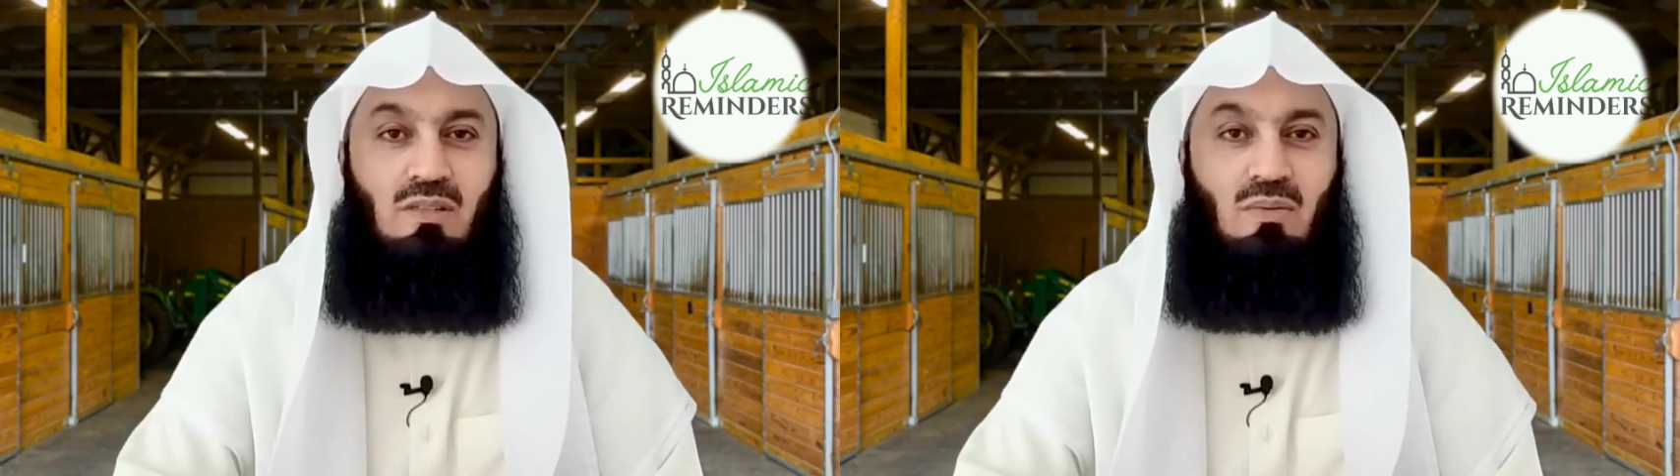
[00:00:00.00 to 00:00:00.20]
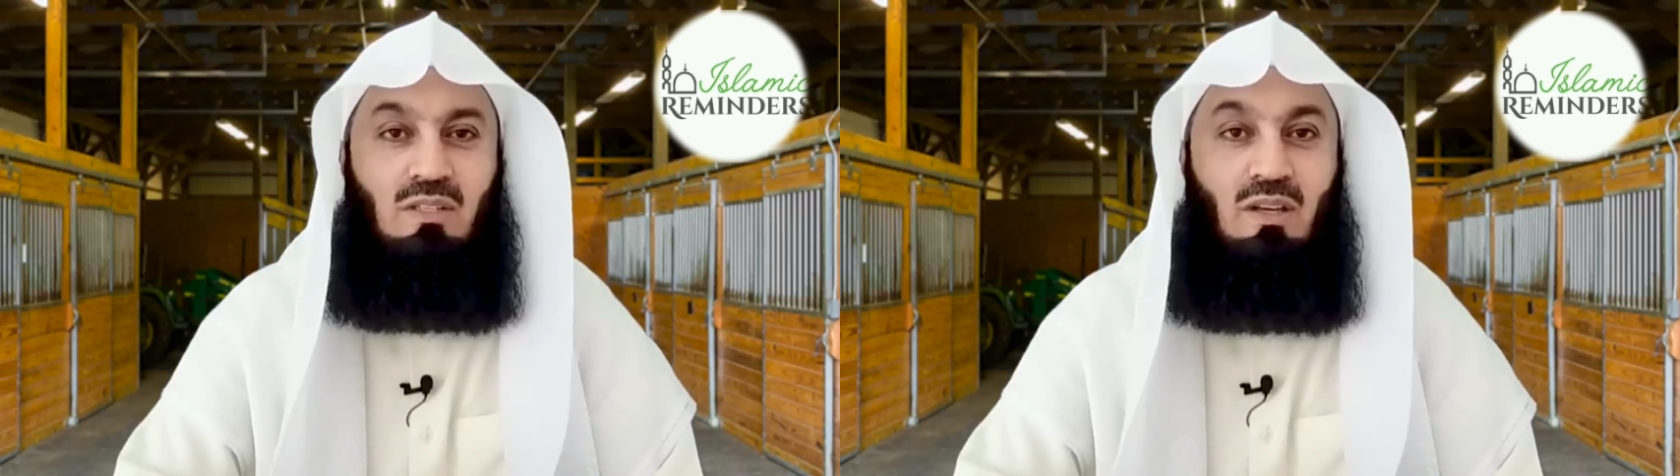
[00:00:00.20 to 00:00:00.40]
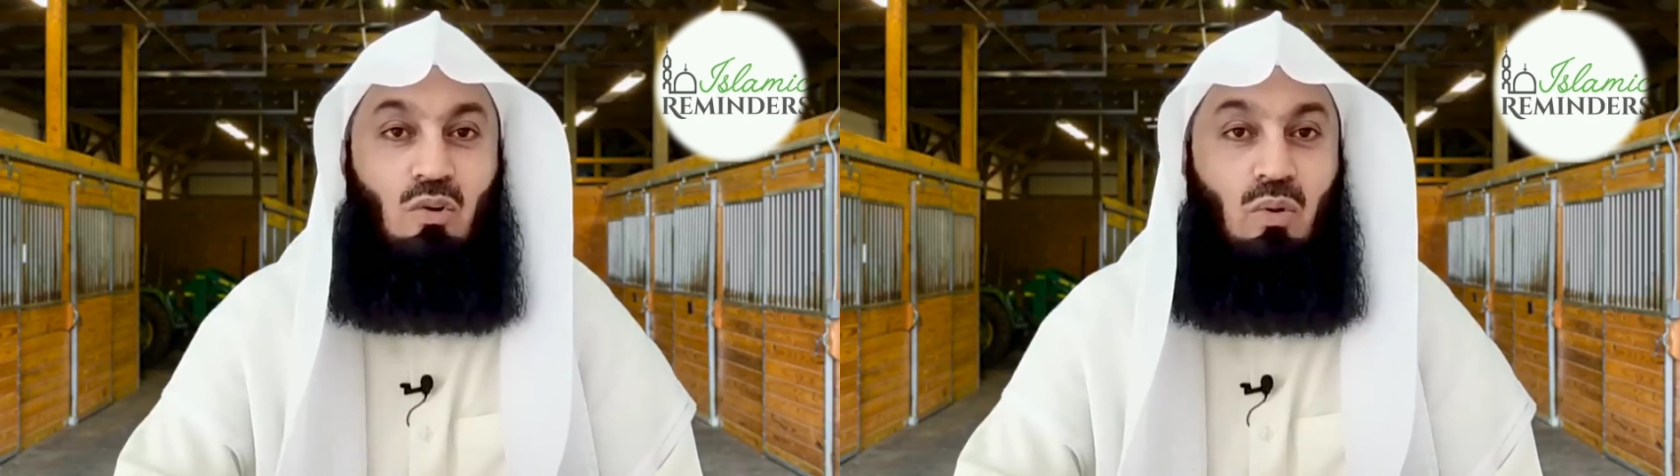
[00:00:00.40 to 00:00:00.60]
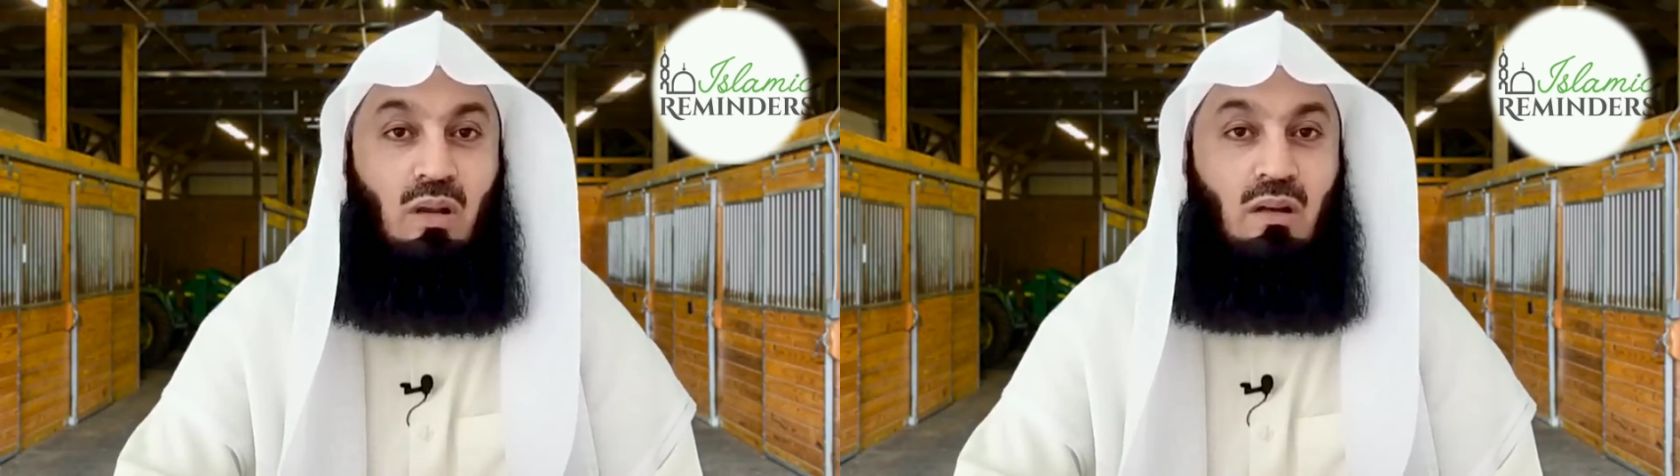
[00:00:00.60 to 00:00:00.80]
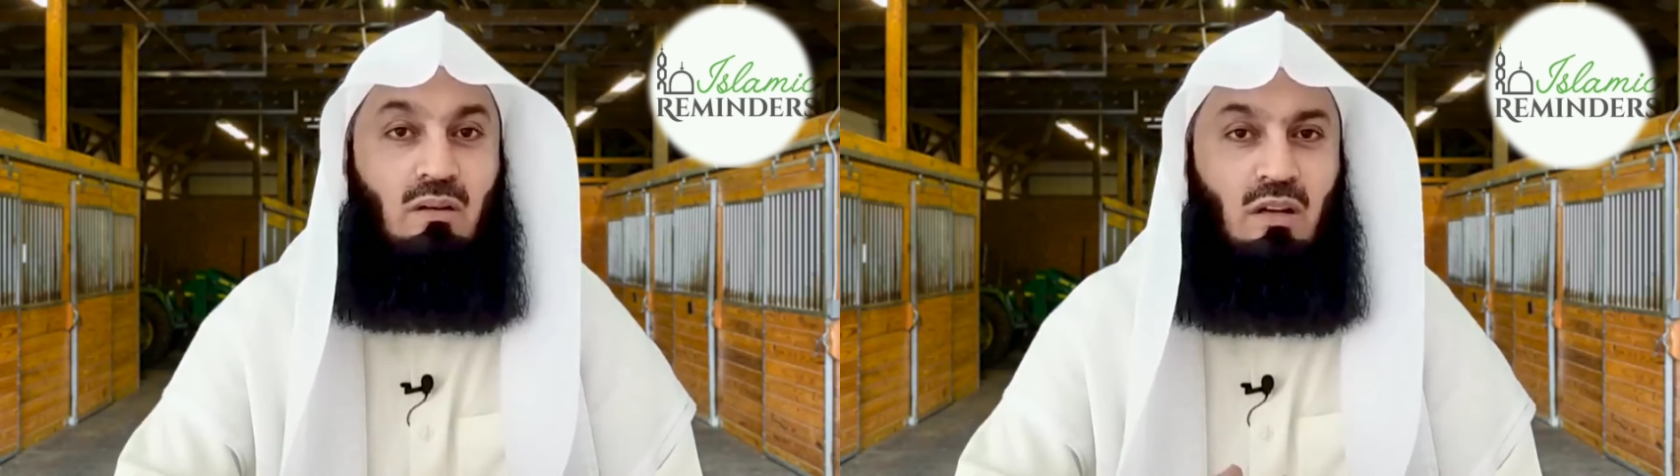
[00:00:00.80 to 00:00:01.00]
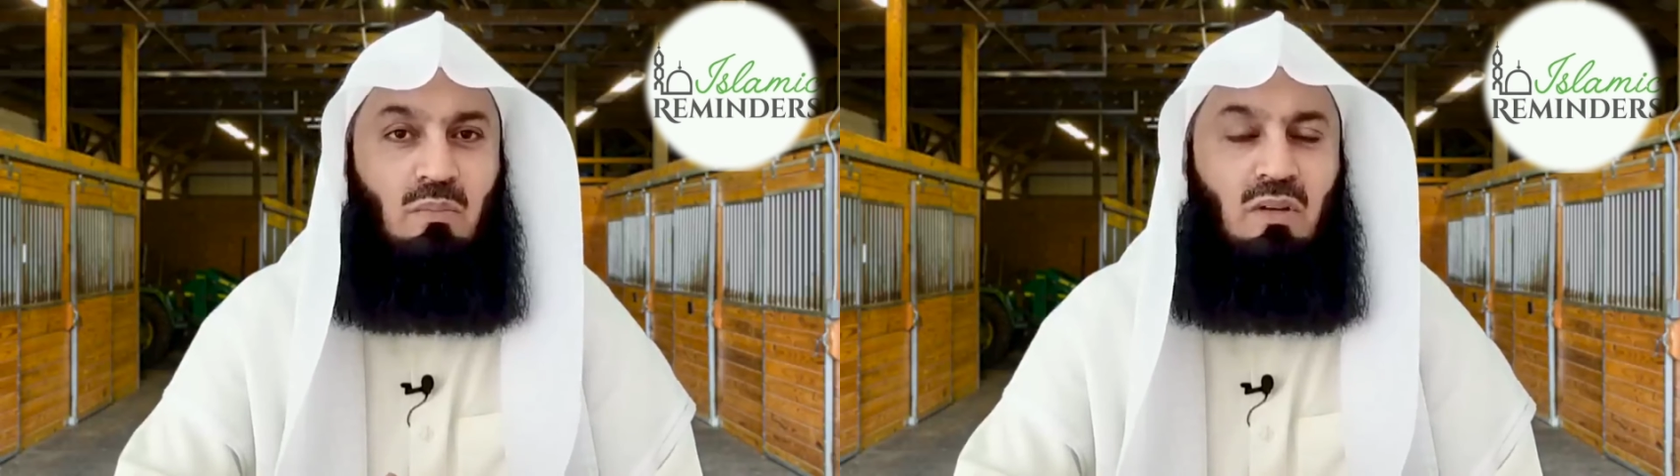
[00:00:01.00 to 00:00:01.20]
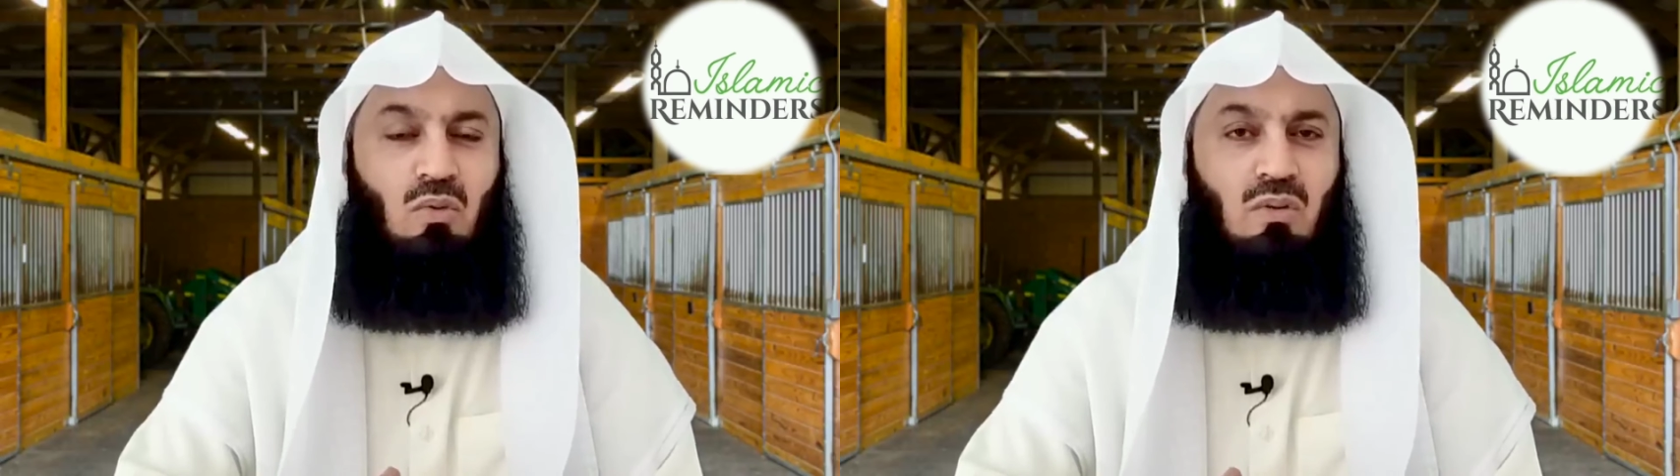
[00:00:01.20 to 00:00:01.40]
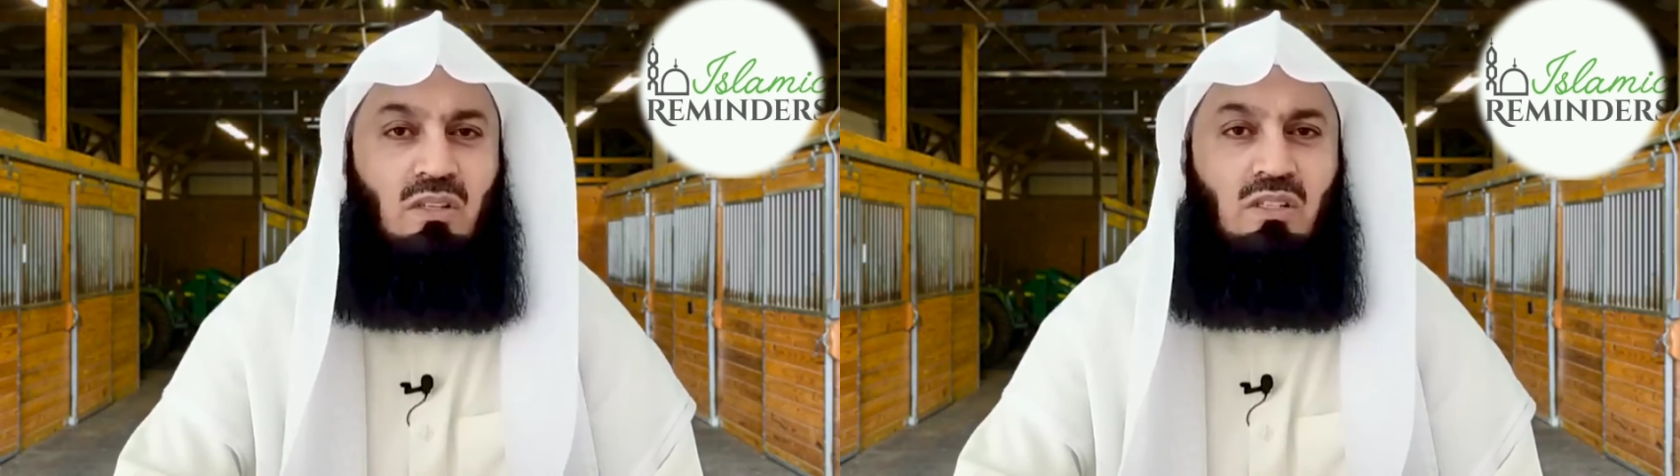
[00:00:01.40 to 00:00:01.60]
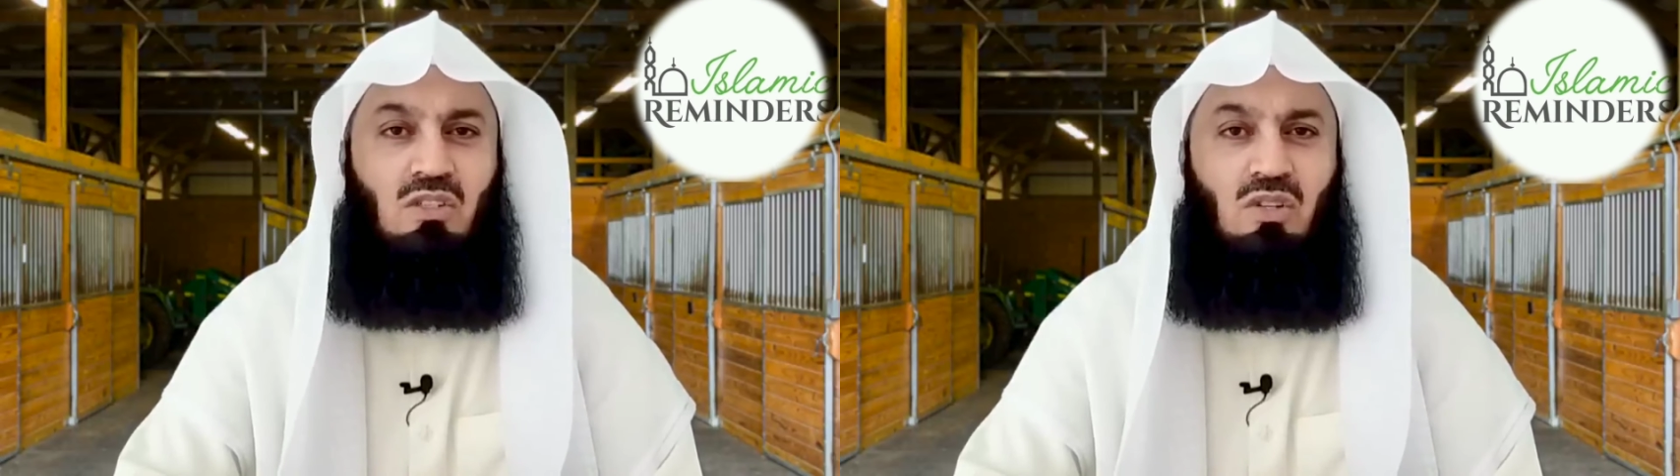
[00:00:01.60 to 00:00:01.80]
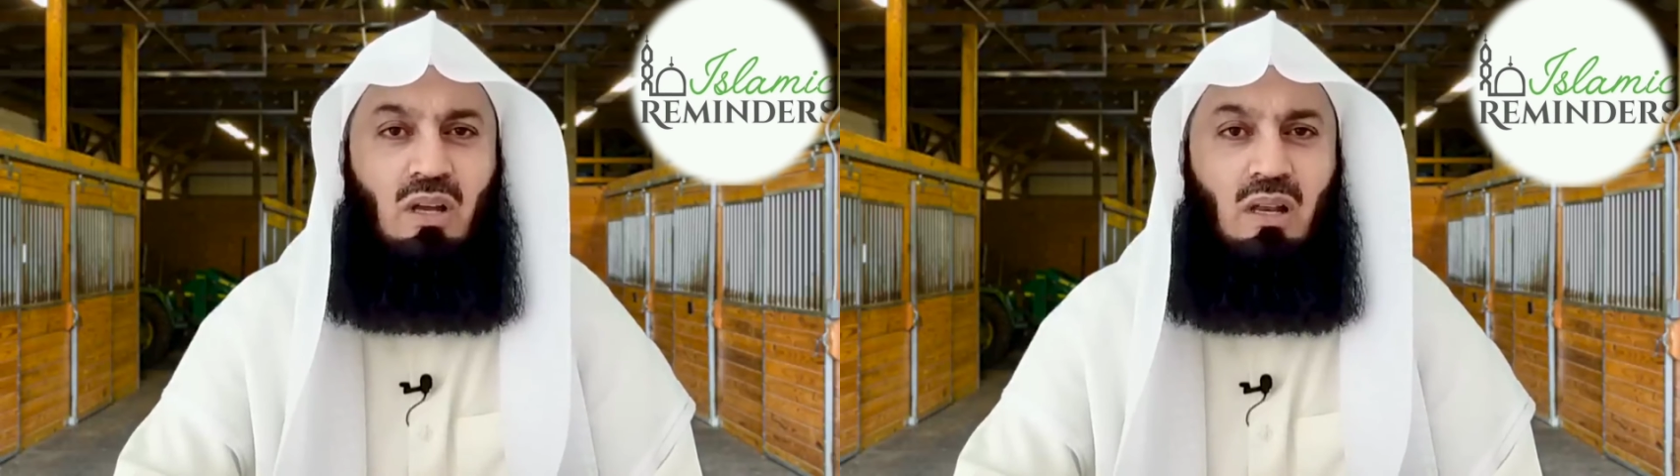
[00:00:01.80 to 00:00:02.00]
Don't say, oh Allah, grant me goodness,
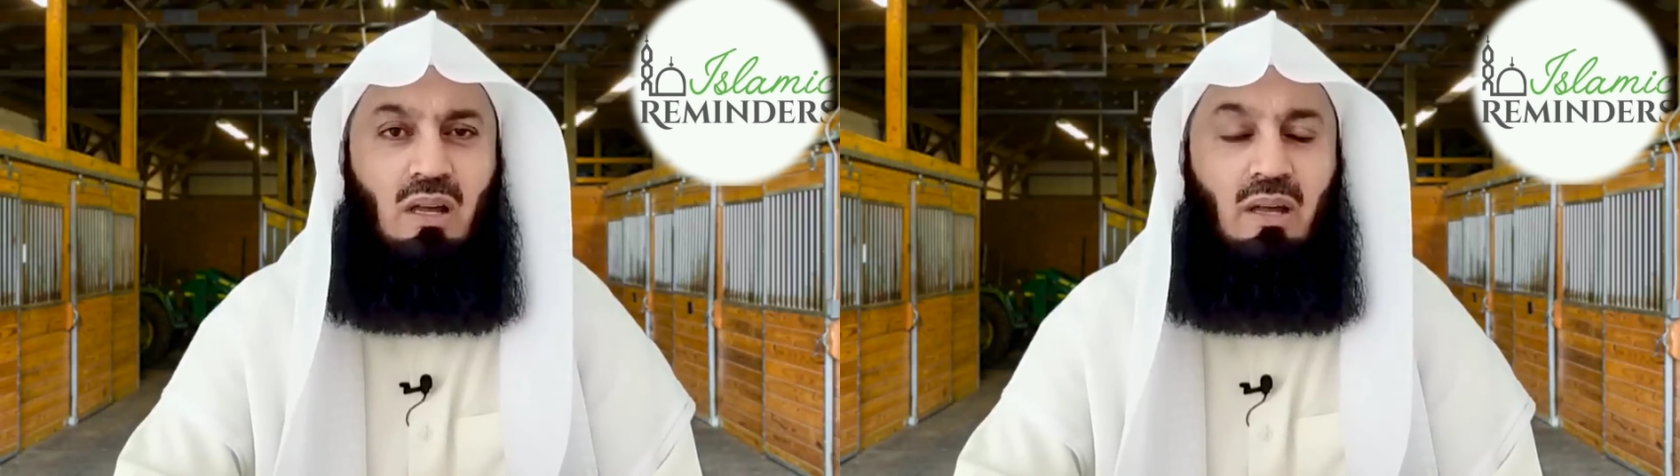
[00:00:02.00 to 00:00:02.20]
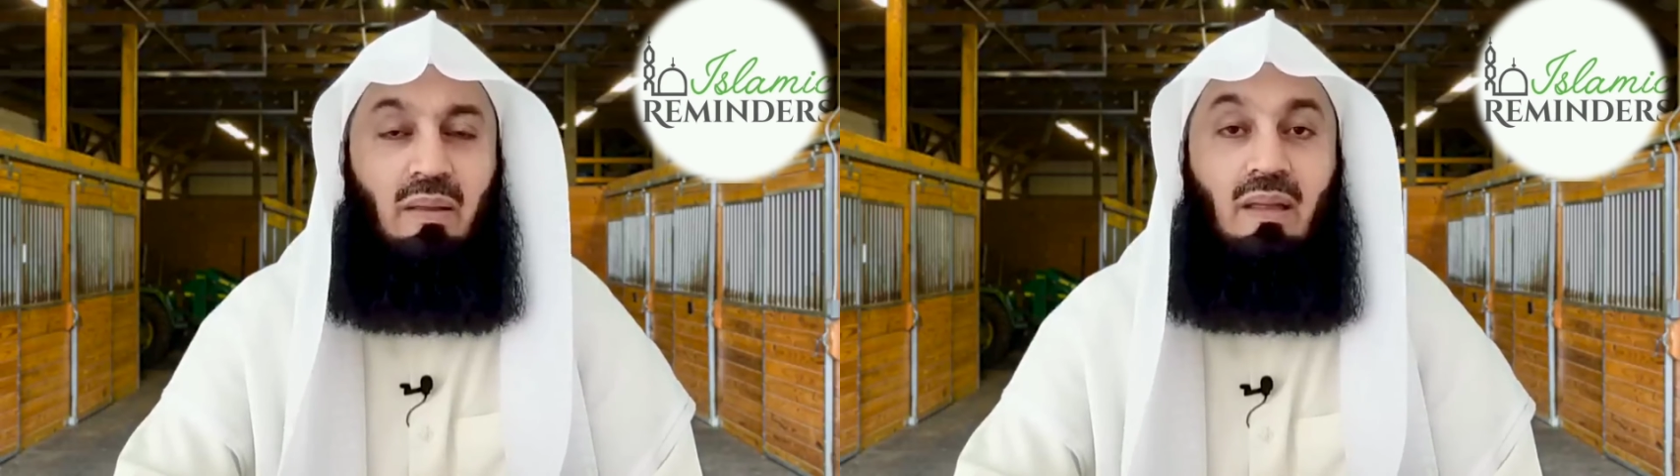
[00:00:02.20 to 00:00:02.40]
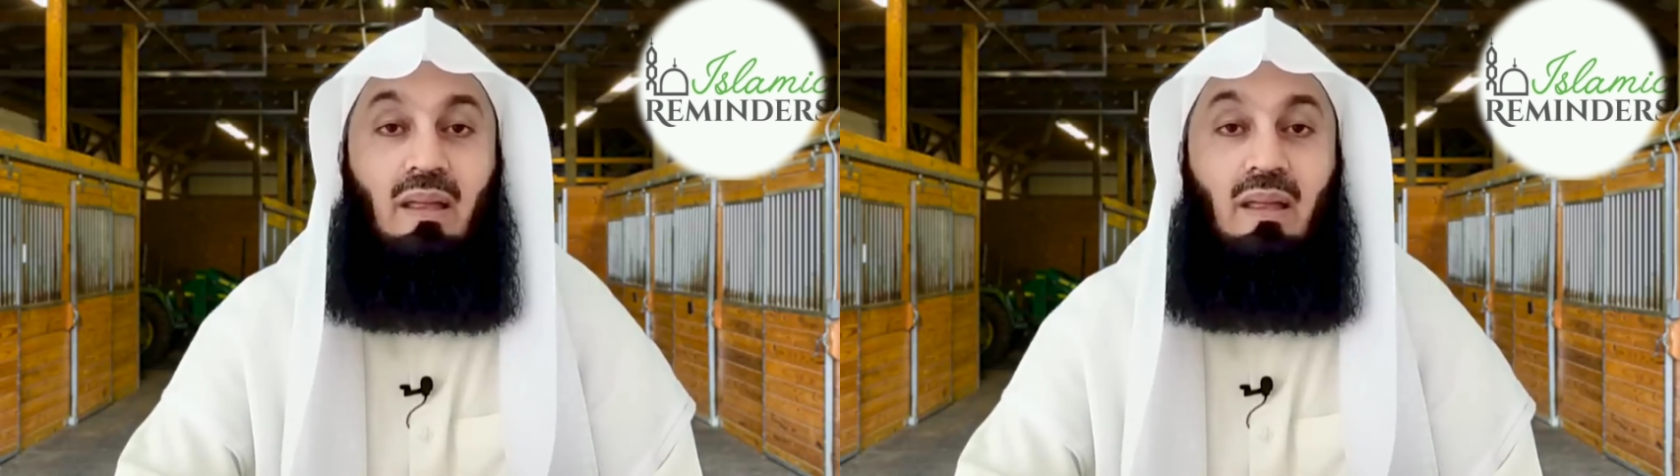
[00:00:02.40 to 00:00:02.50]
inshallah.